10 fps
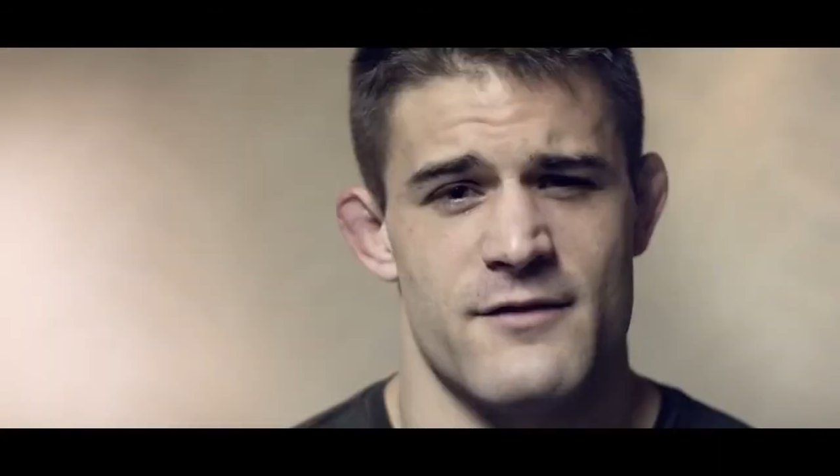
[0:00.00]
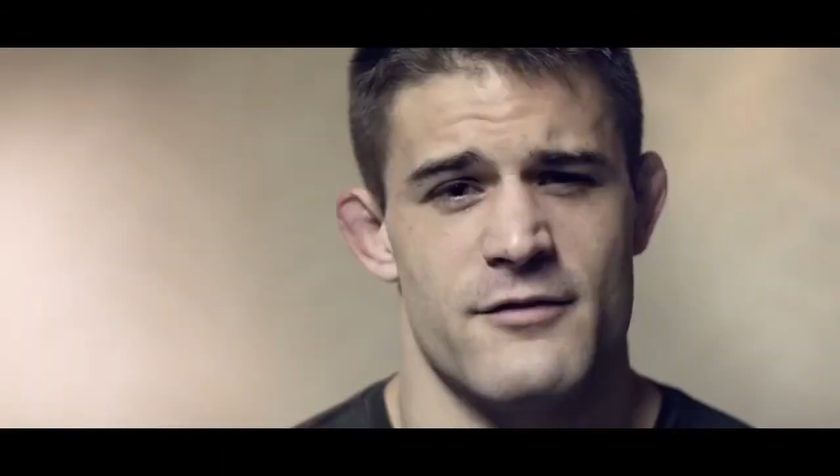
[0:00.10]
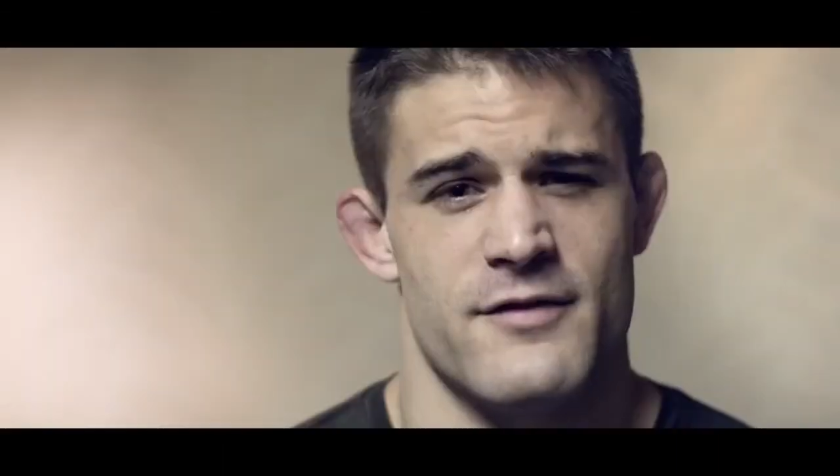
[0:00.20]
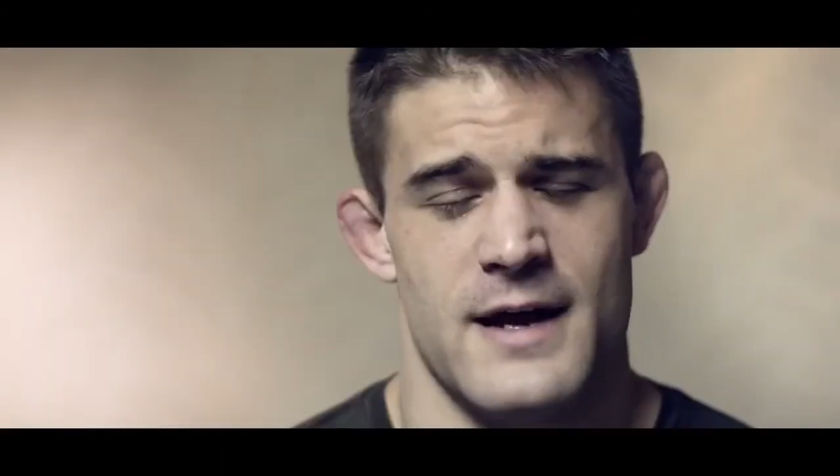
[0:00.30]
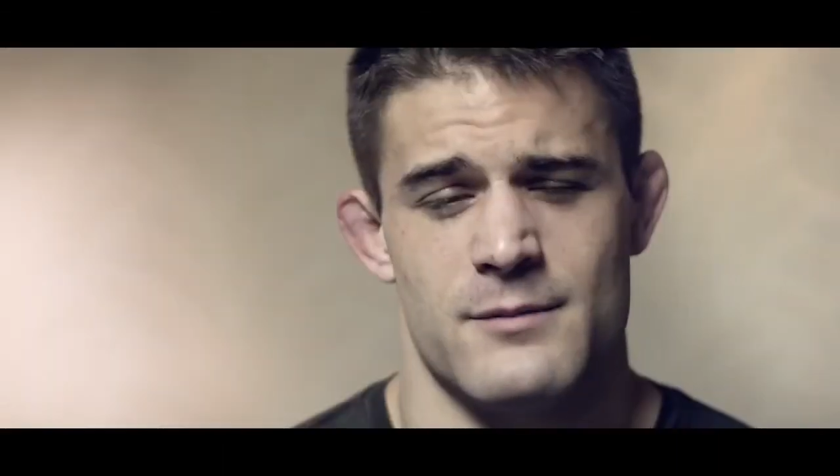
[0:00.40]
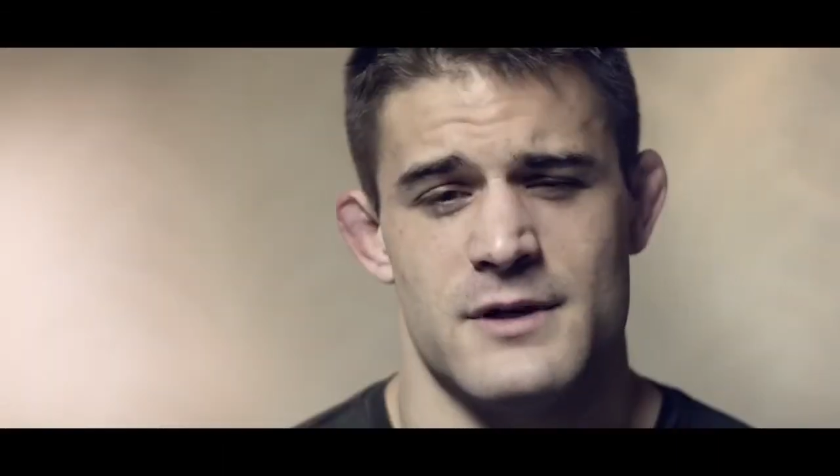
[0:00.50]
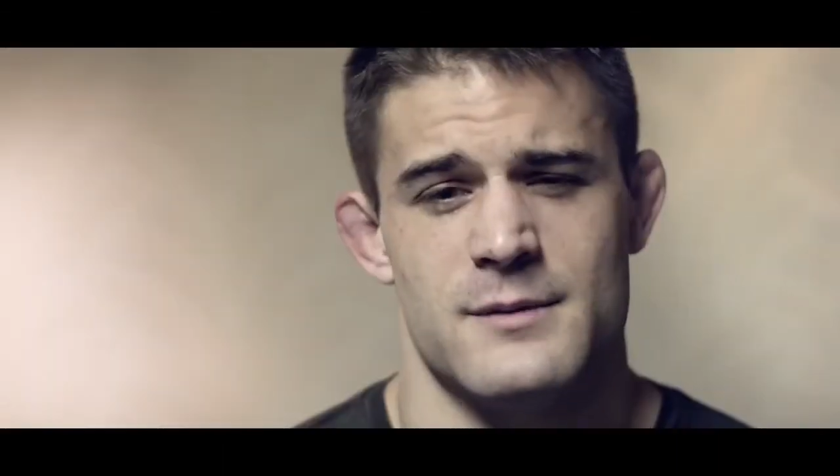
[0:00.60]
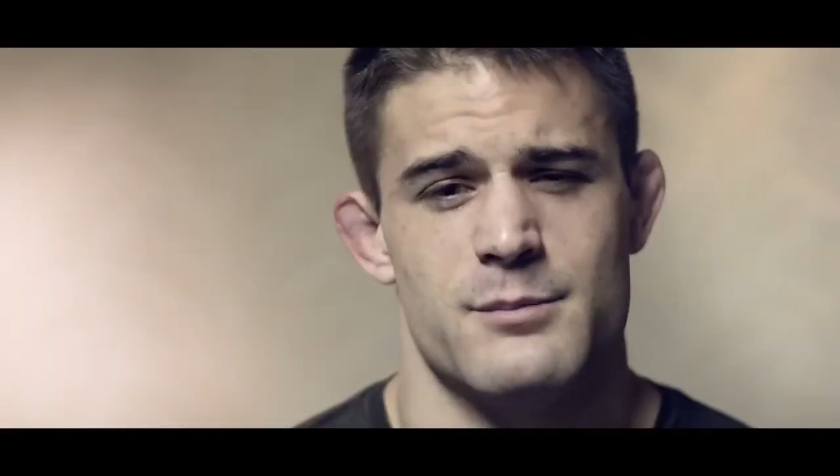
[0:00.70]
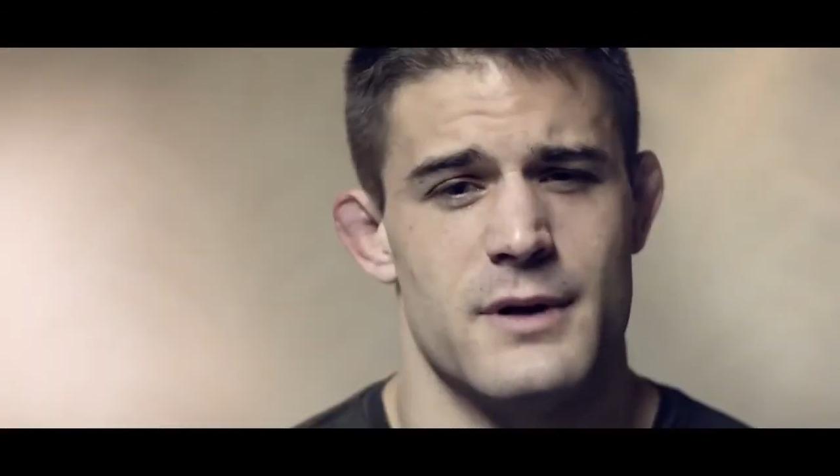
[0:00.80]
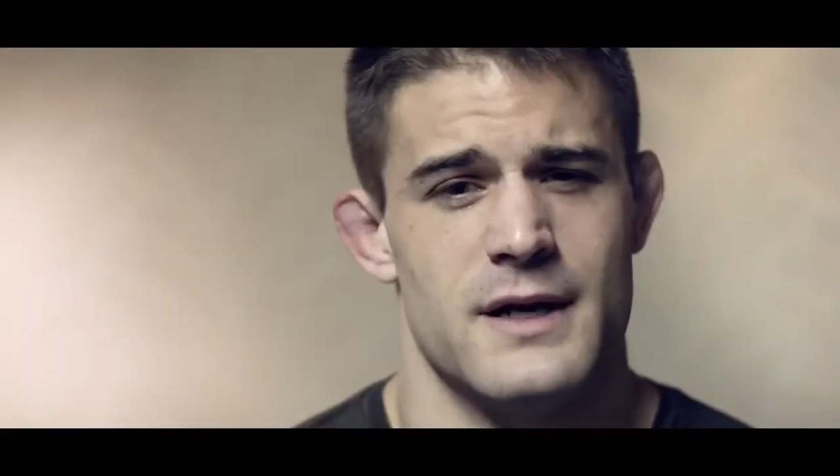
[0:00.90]
to have a
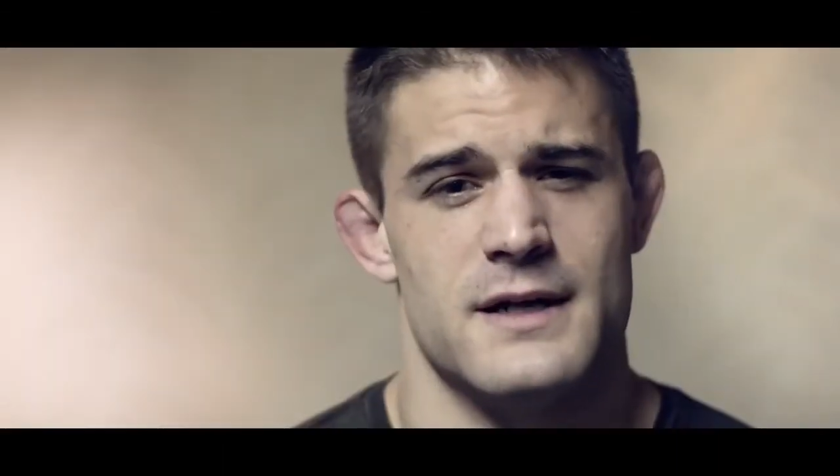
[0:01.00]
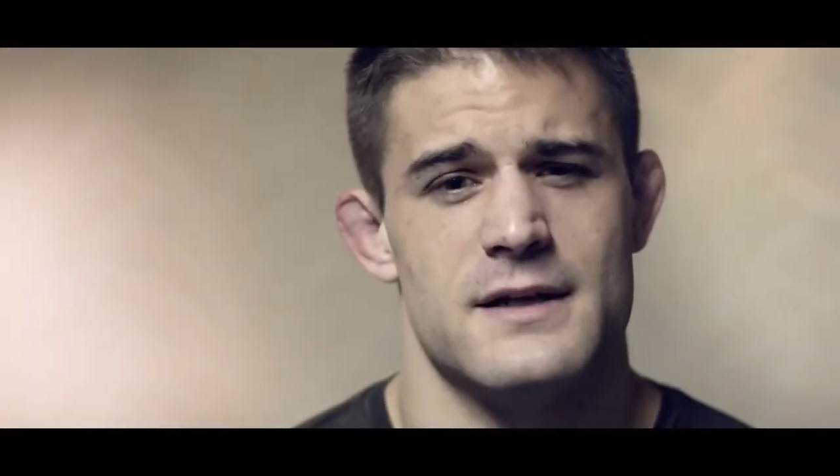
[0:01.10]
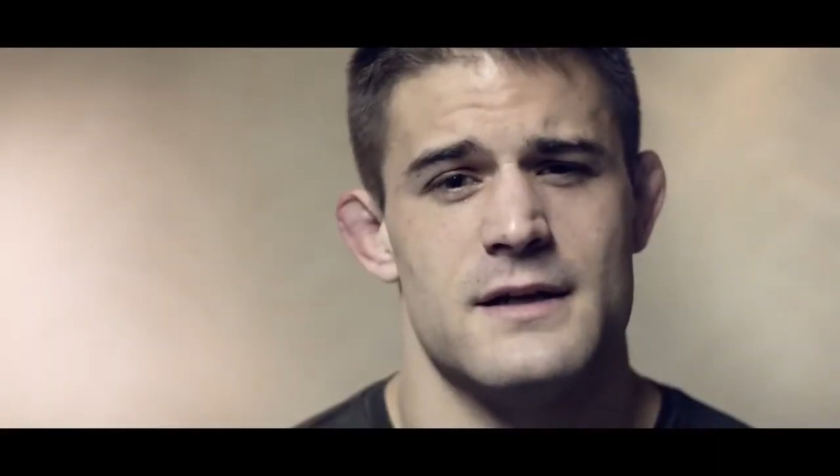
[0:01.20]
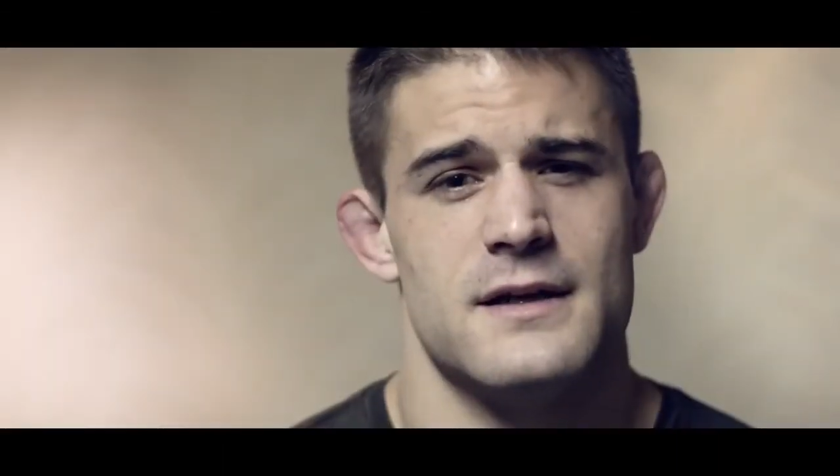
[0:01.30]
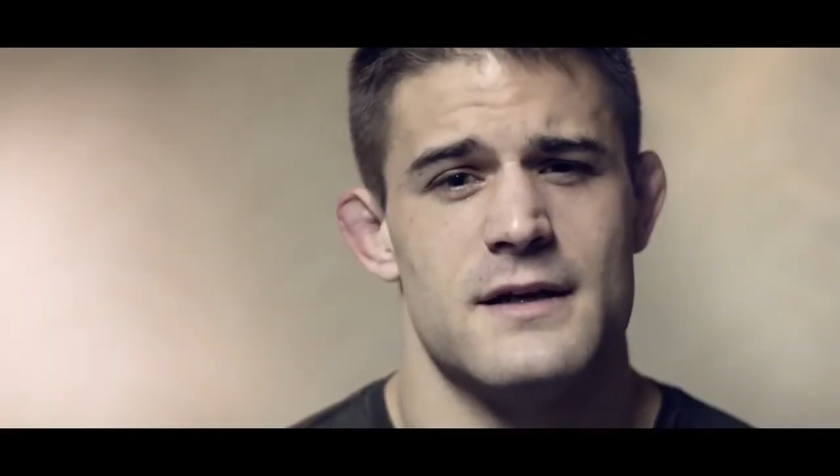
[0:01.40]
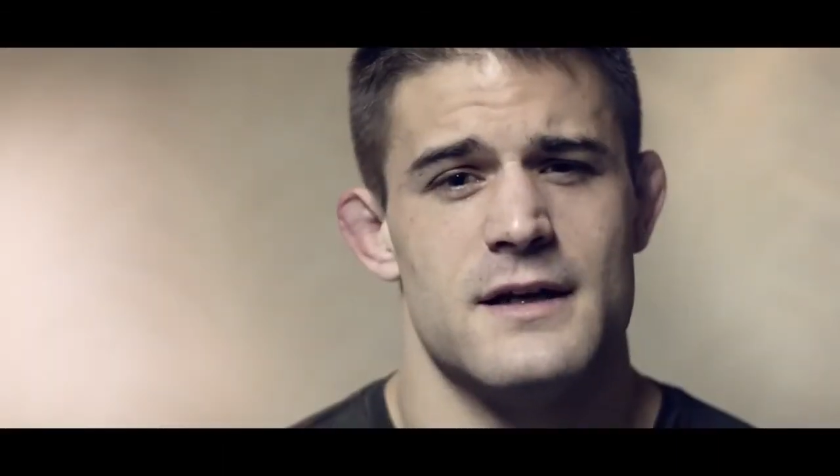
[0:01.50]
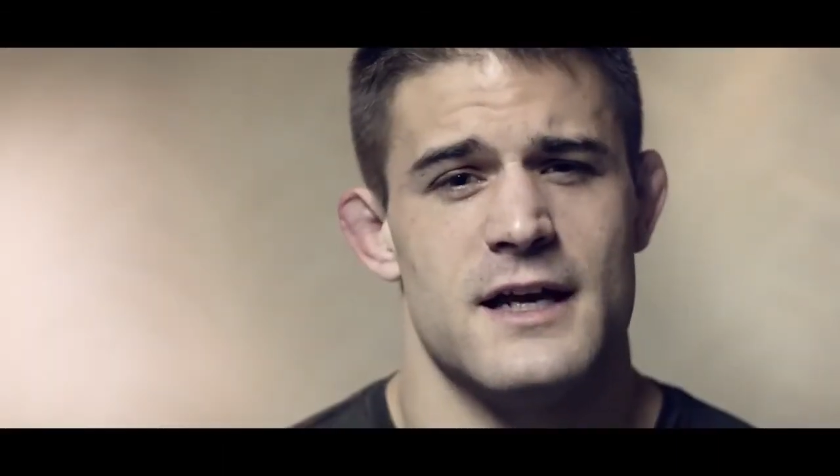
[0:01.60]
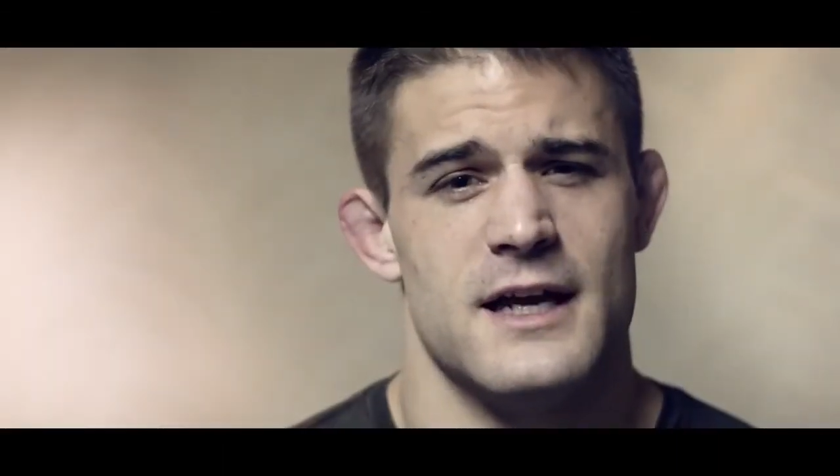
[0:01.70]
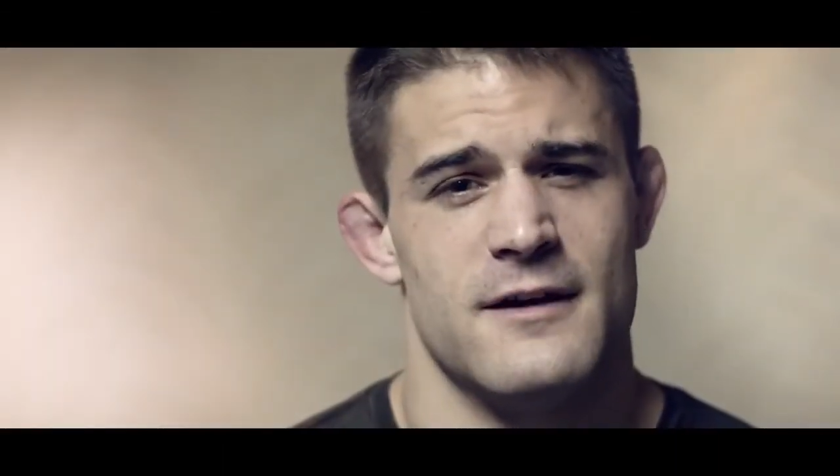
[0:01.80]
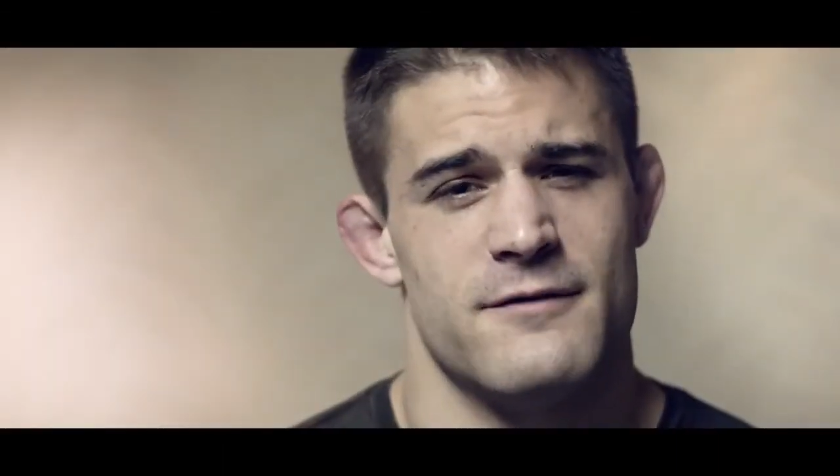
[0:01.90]
family, but
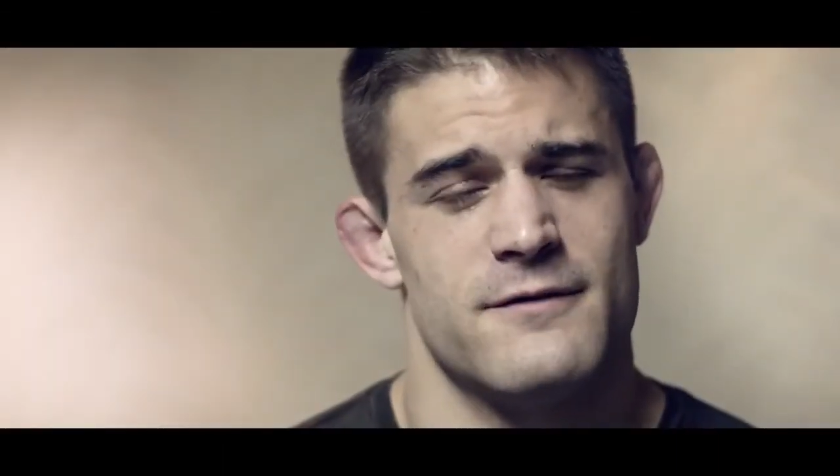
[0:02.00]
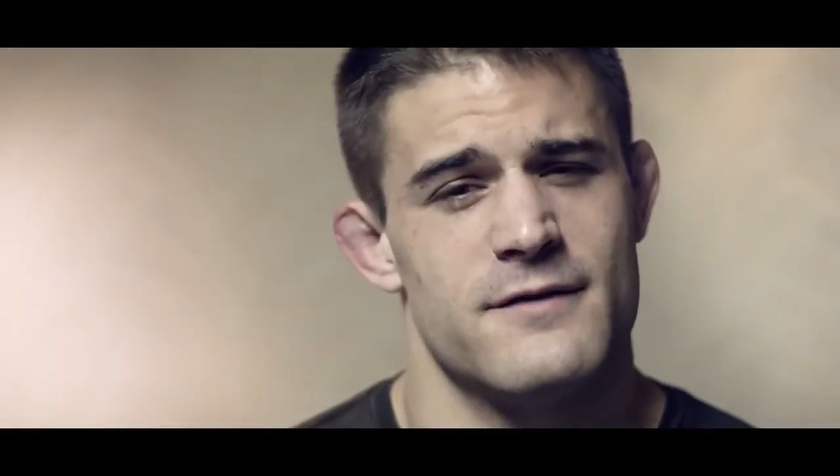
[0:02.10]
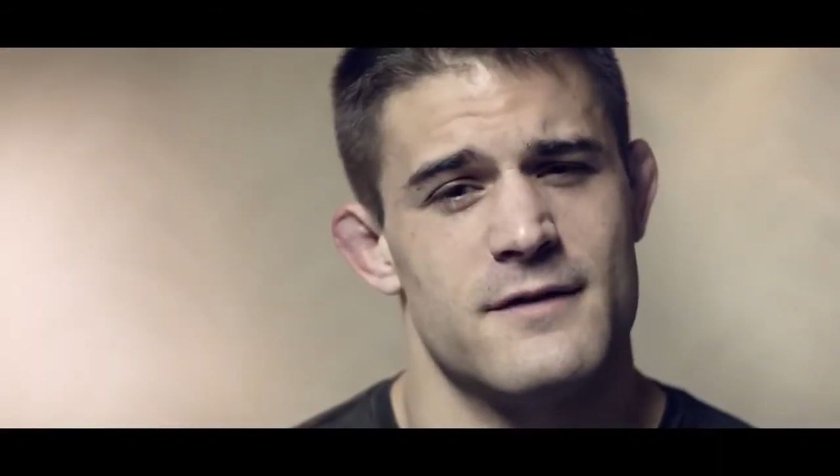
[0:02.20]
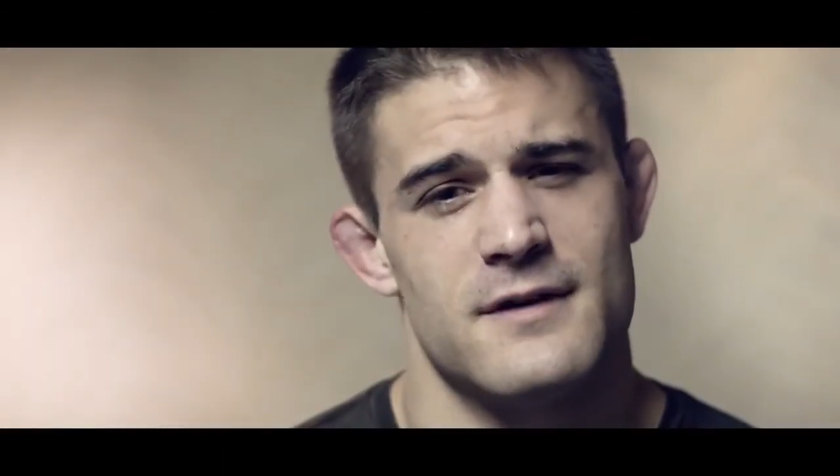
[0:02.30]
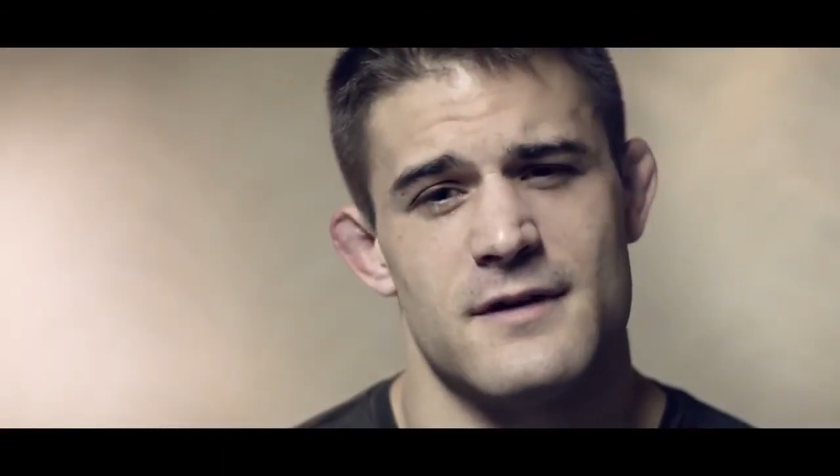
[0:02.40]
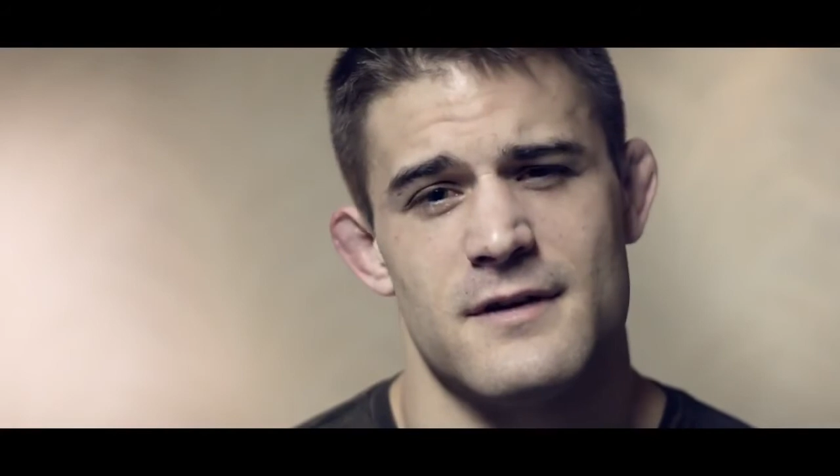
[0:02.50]
if